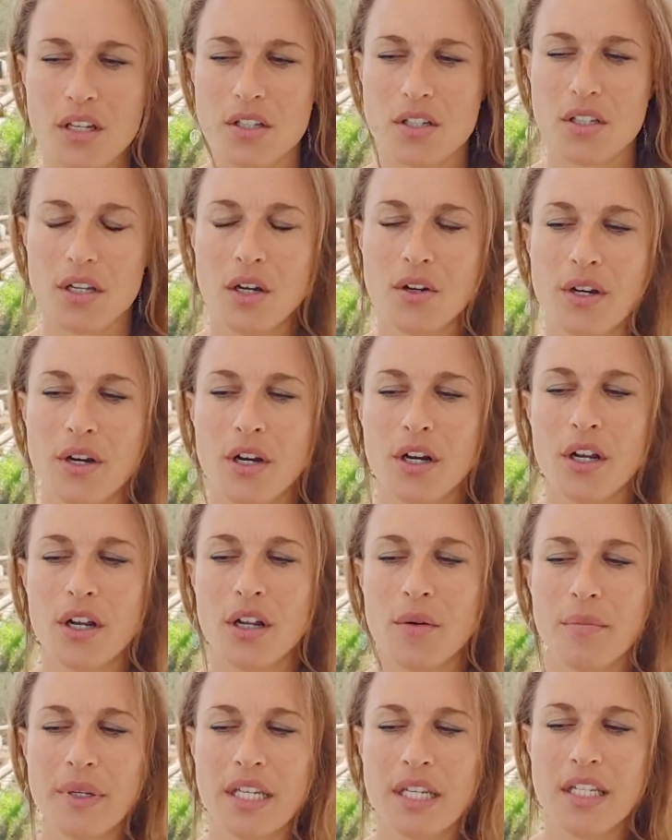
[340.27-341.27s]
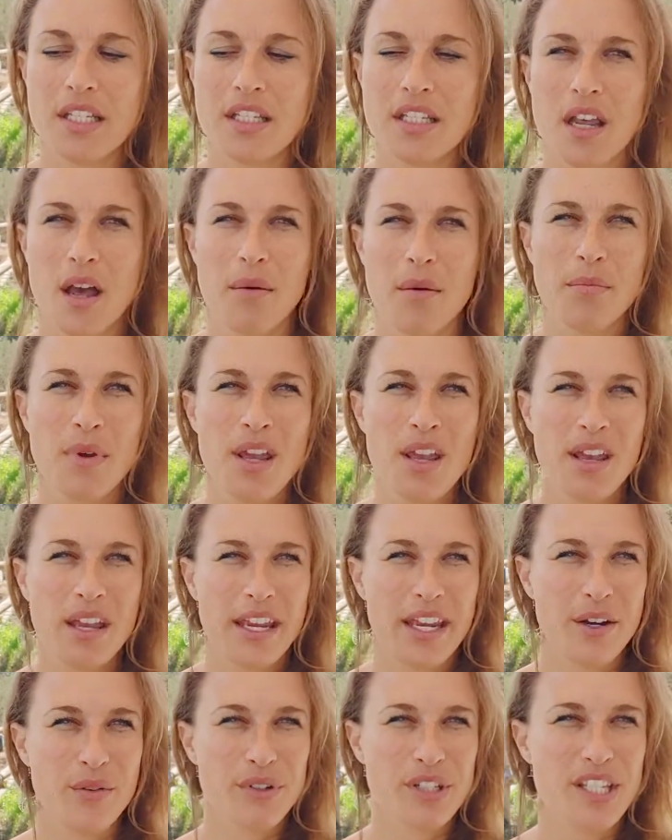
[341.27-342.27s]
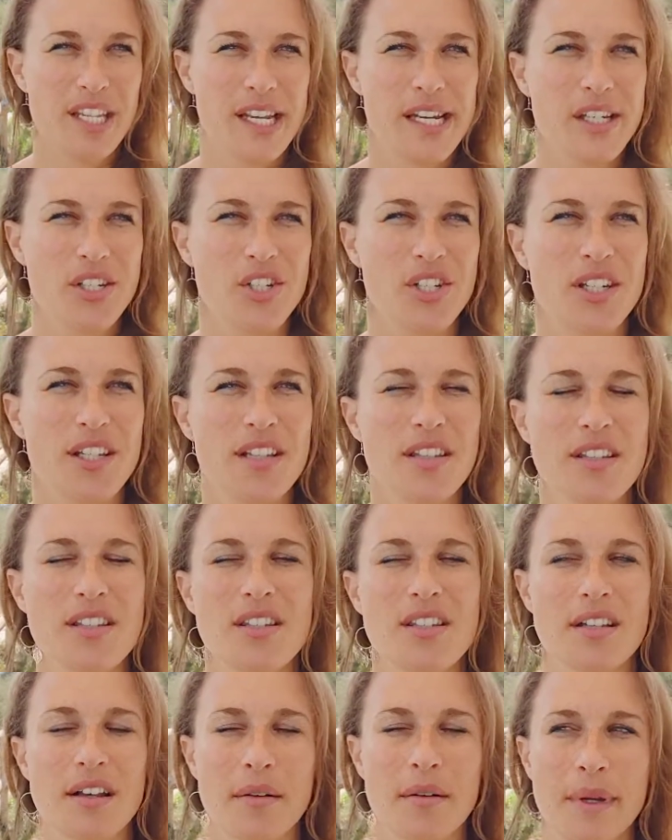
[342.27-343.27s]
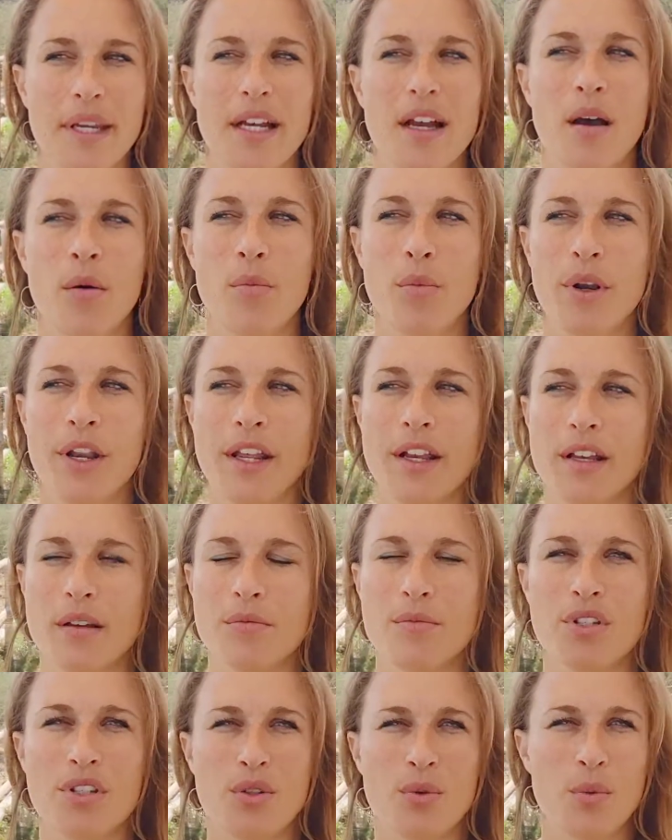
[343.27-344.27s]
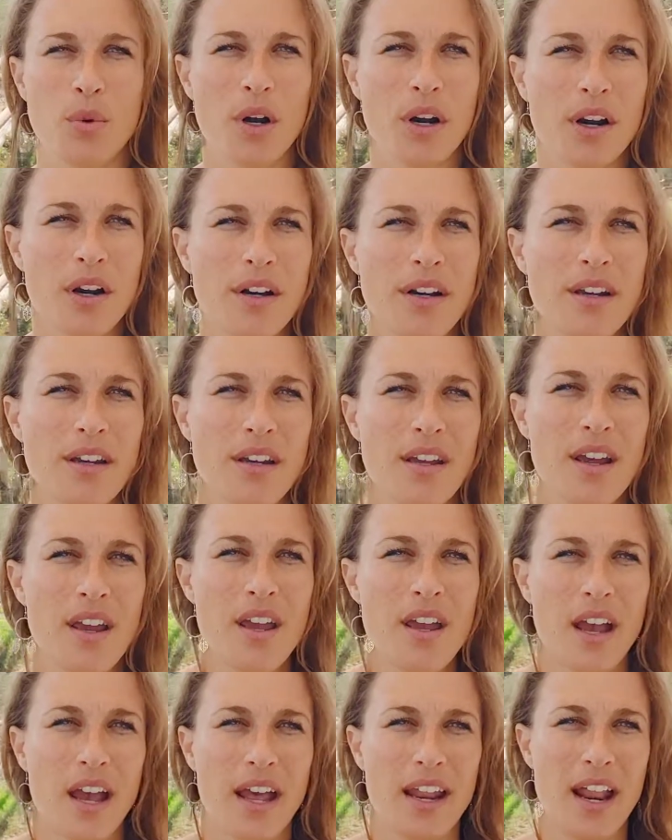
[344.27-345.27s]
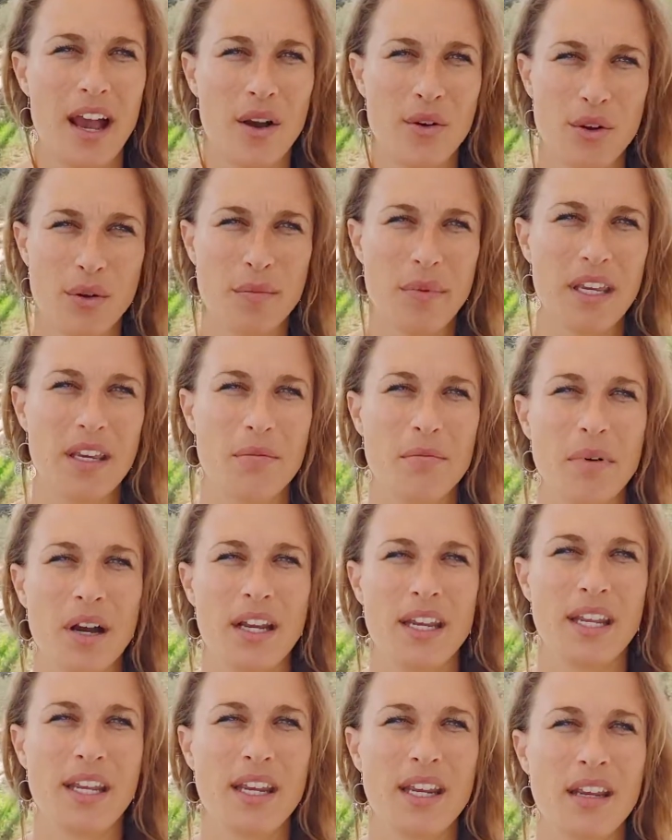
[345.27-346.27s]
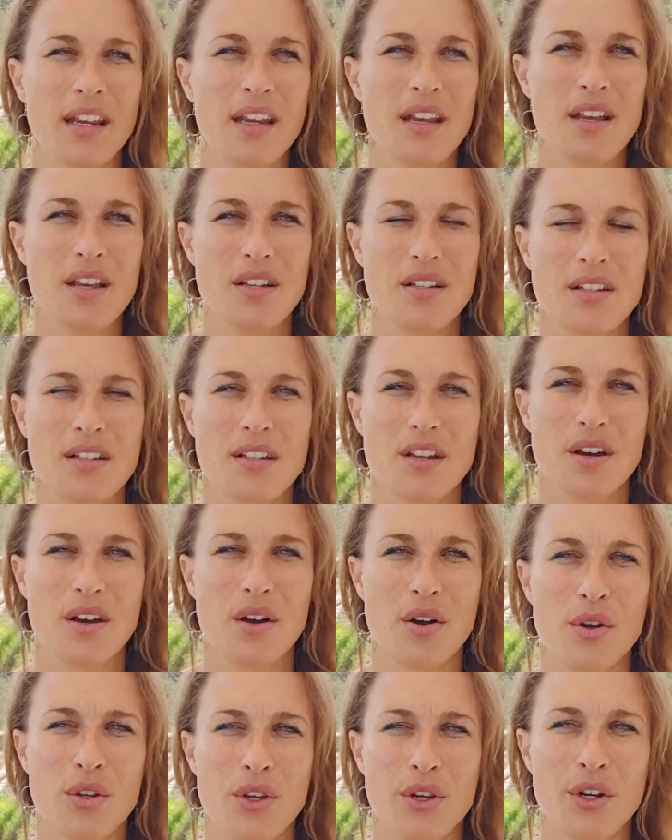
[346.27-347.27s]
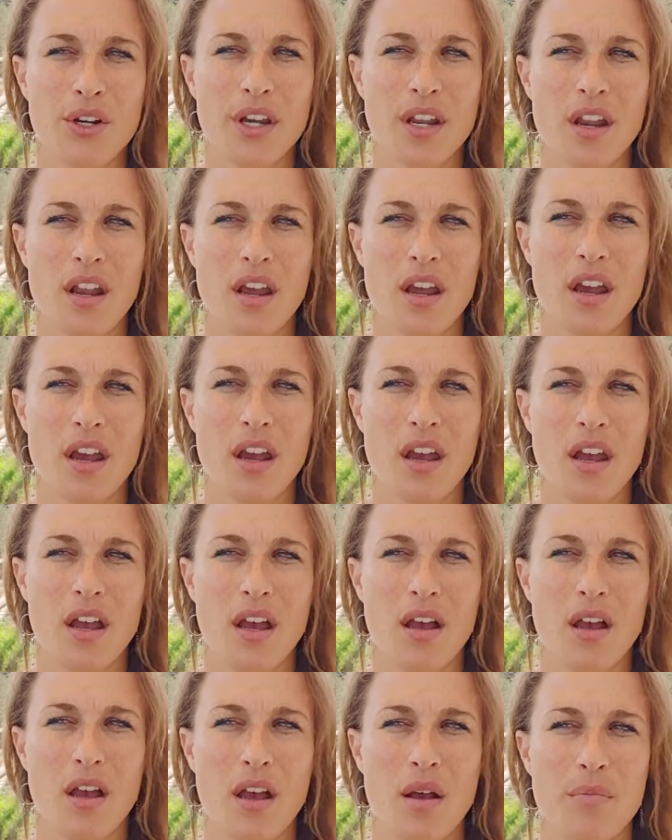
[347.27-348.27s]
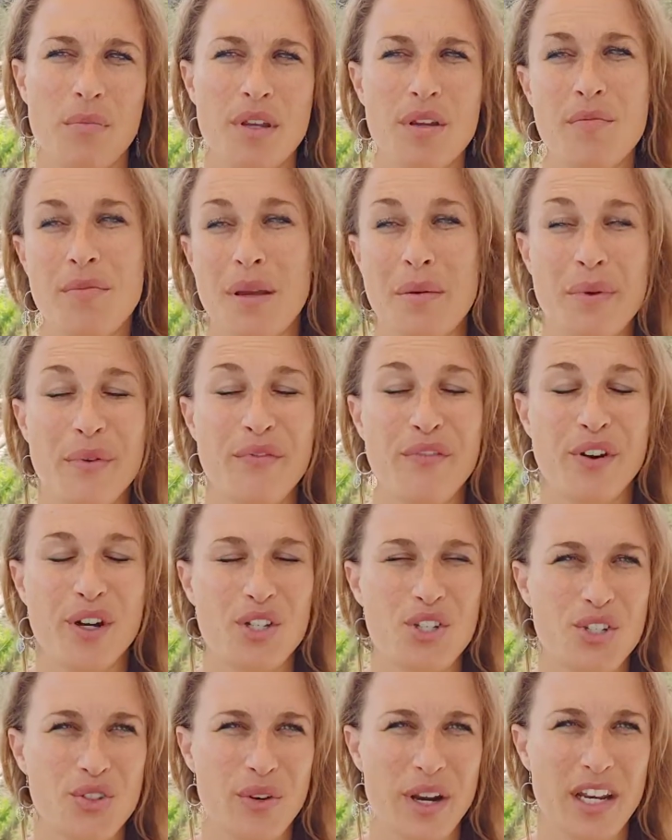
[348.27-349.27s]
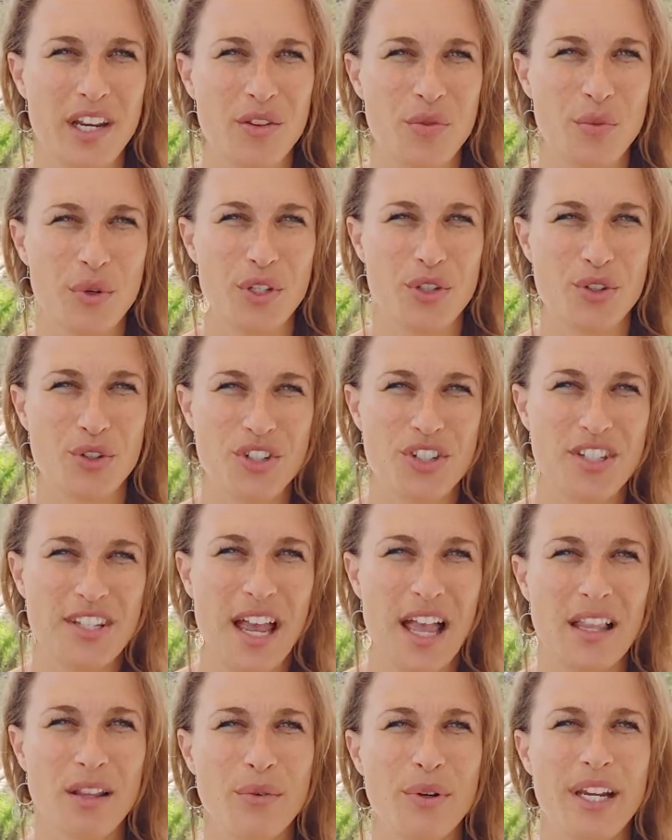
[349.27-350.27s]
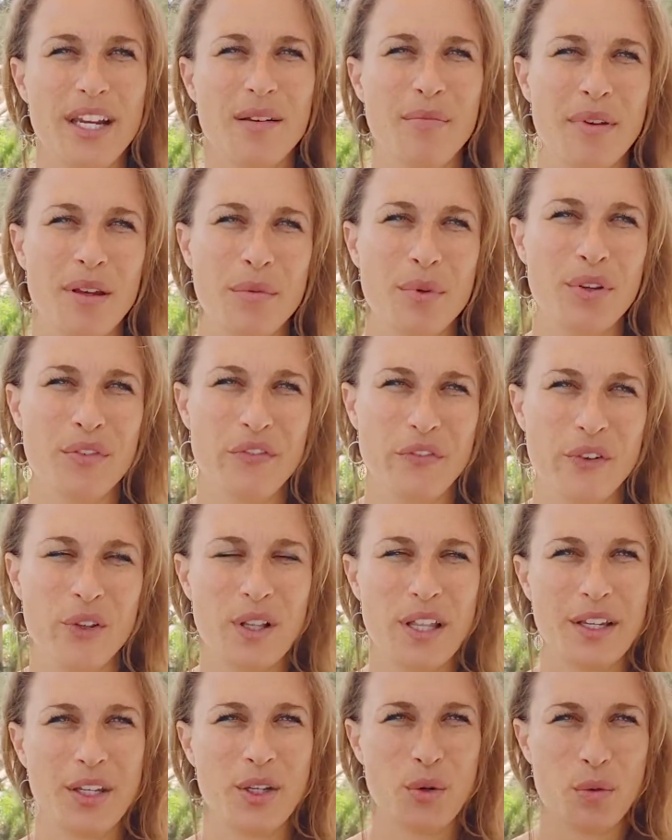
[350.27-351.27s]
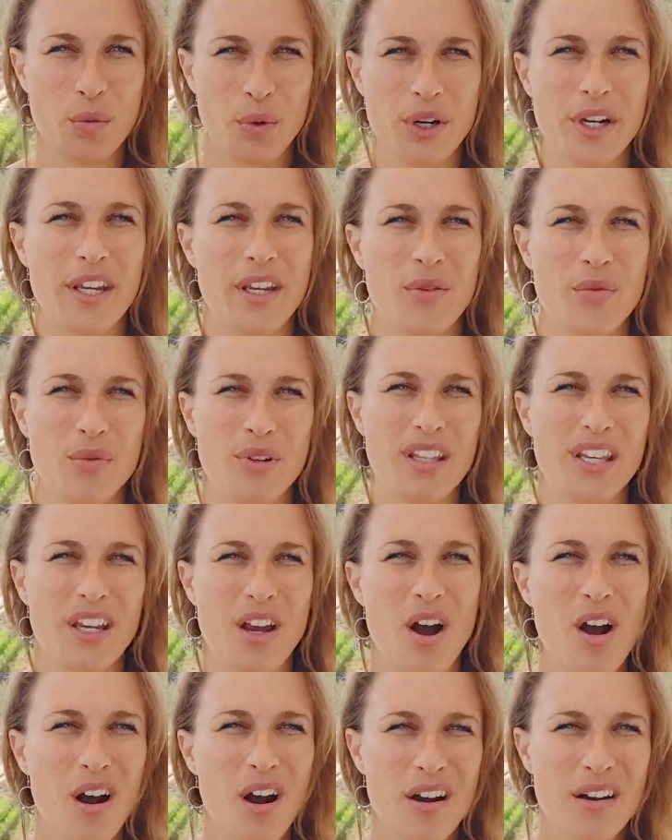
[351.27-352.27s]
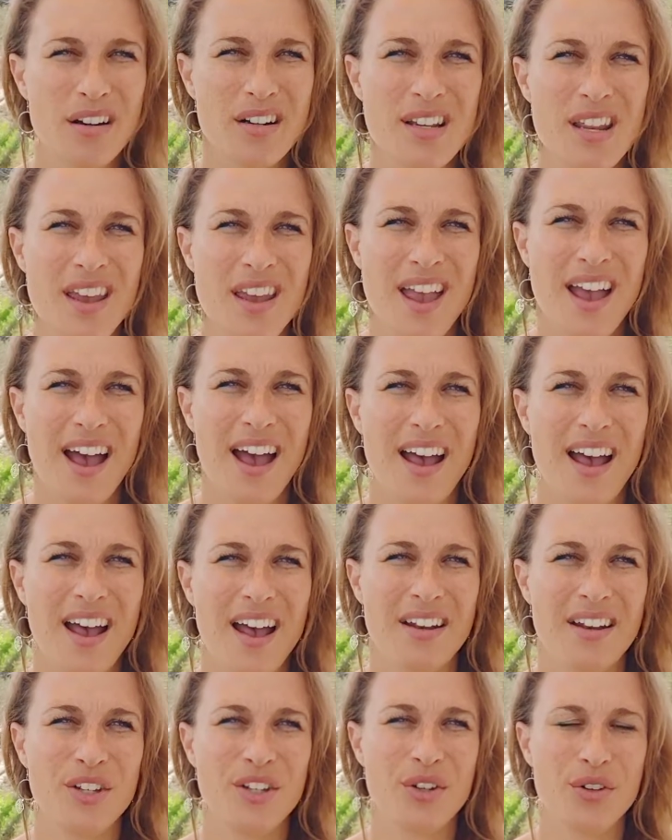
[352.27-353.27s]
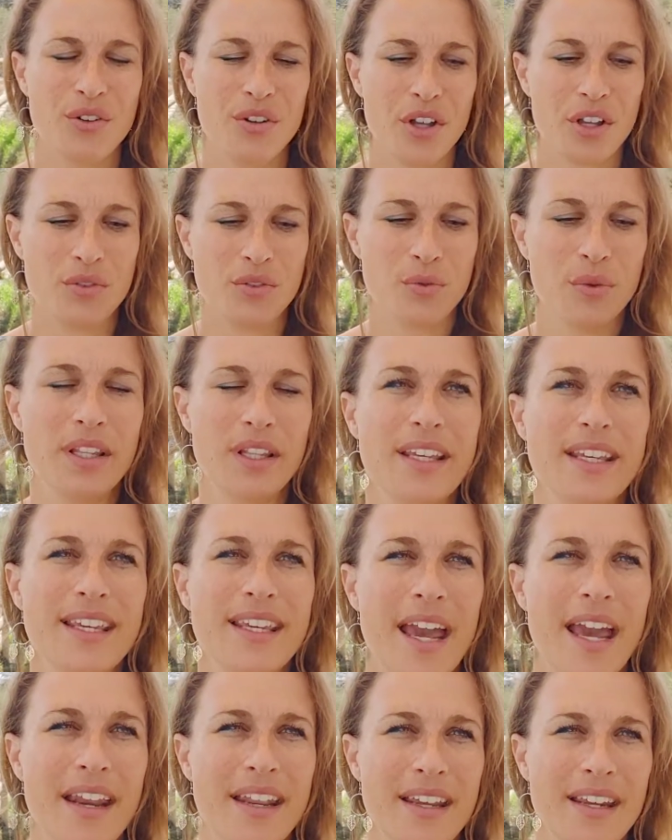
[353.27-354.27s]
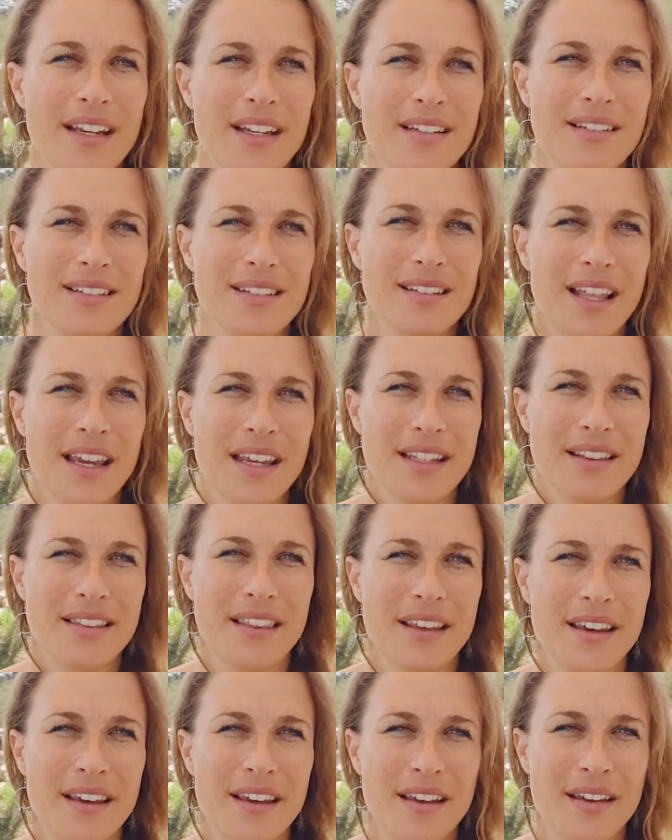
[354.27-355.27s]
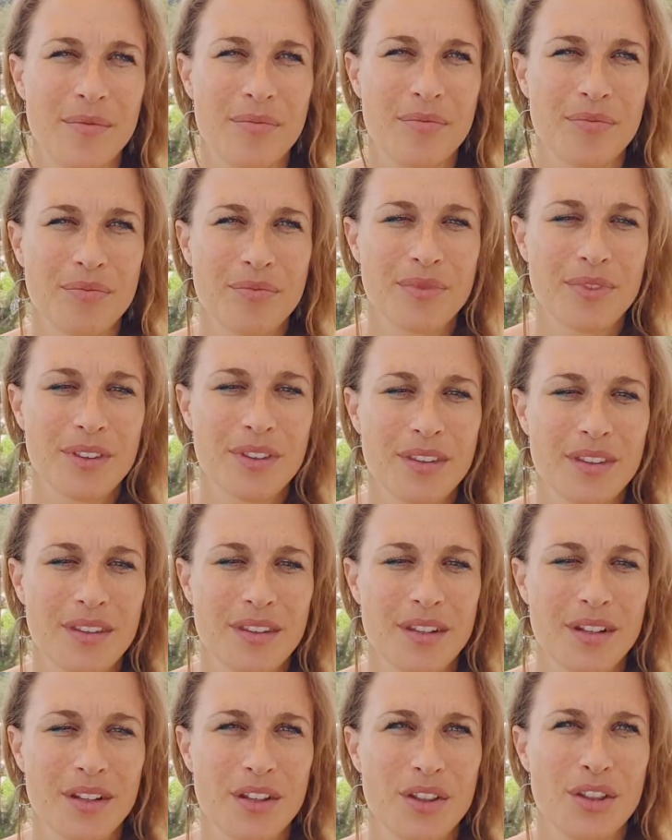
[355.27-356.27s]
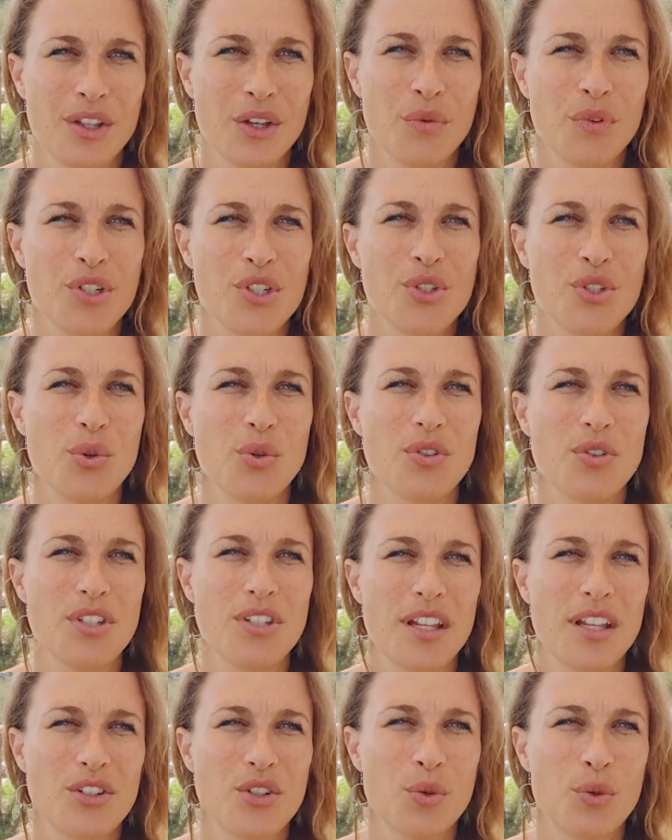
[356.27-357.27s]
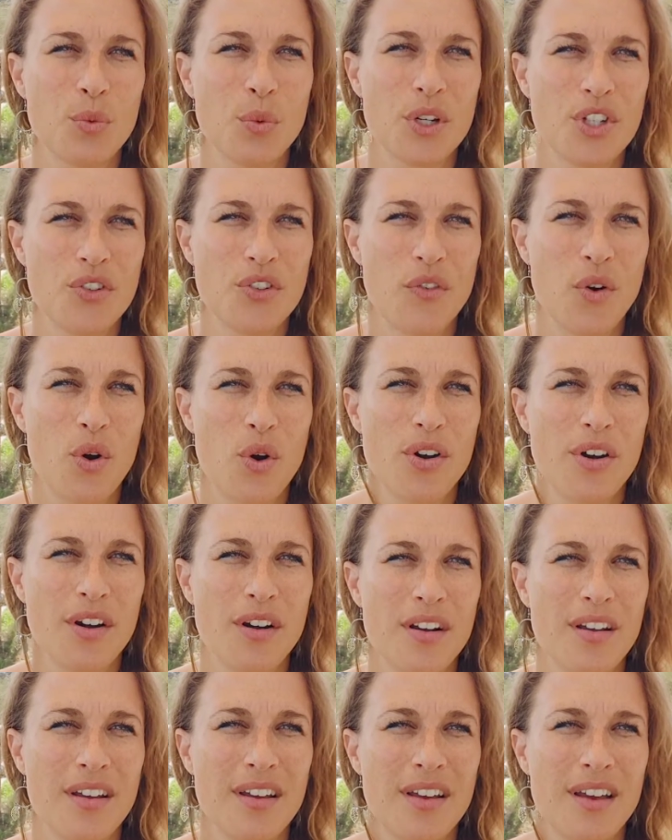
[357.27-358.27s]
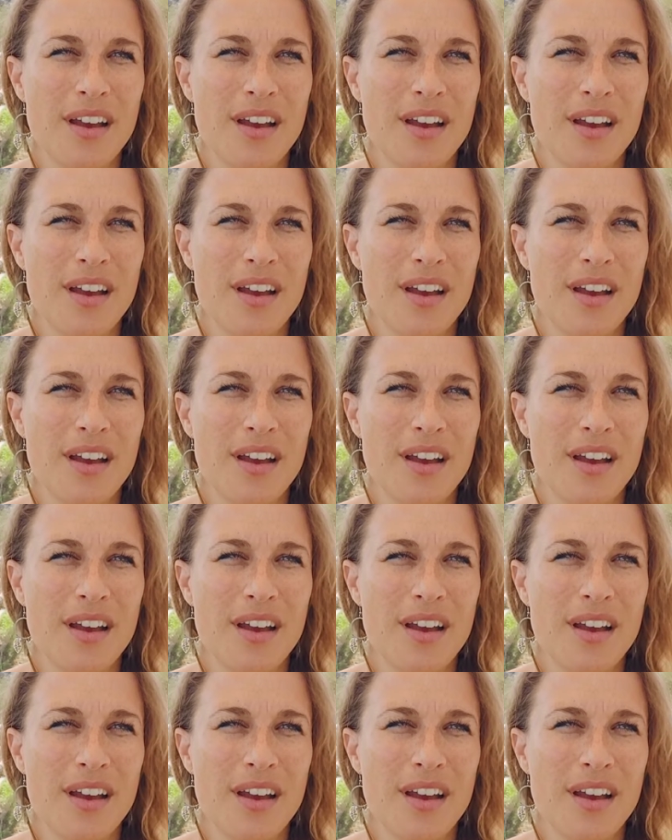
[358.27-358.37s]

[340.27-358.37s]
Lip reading: So there are going to be some irritations coming up when it comes to work and how you make money. So you're going to be maybe frustrated with your salary. Maybe you feel like you're working really hard and you're not really getting like the results that you wish for.